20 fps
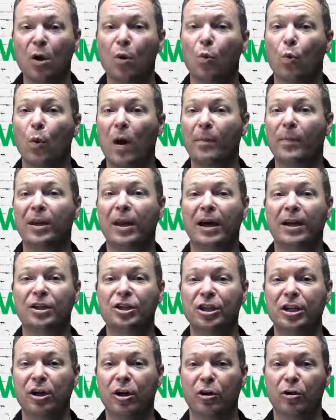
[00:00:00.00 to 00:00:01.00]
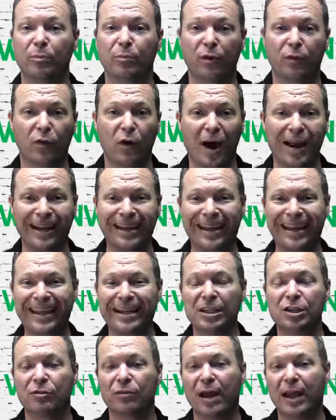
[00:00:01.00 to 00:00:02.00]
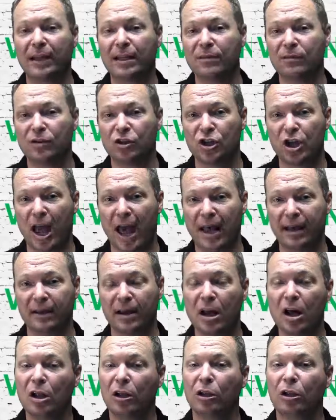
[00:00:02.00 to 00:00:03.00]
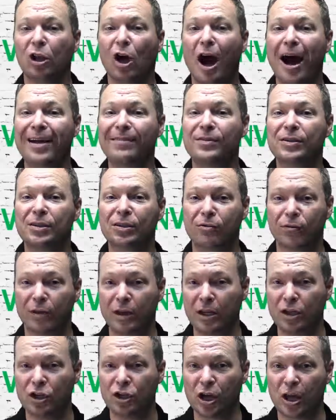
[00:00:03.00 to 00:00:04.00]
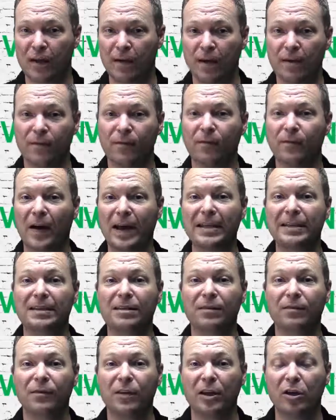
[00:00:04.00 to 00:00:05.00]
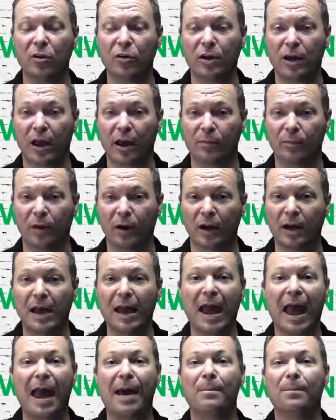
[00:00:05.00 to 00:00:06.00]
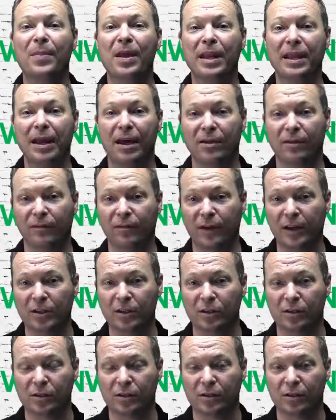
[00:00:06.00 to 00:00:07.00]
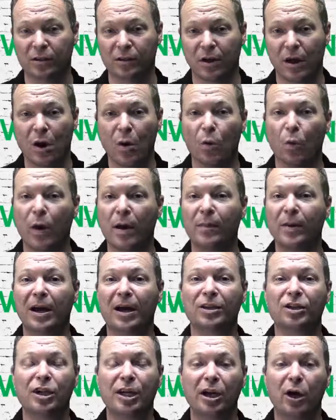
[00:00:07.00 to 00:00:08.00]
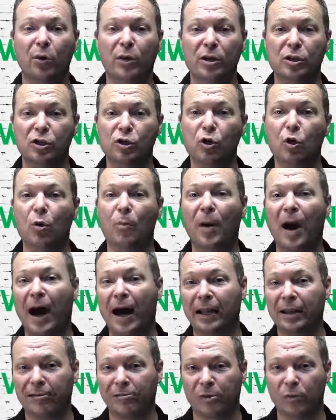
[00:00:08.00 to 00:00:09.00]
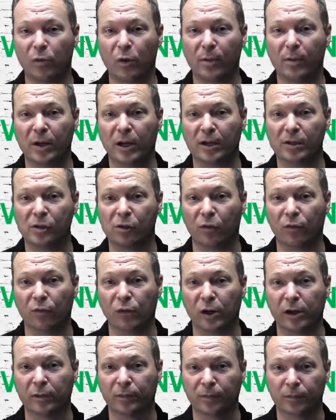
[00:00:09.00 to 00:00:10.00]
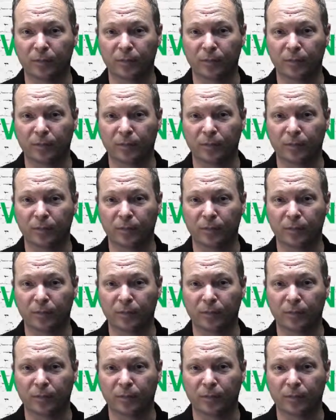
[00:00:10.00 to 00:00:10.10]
Webinar Geo, providing interactive chat, live screen share, face-to-video camera, and many other features. Webinar Geo is your partner in webinar software.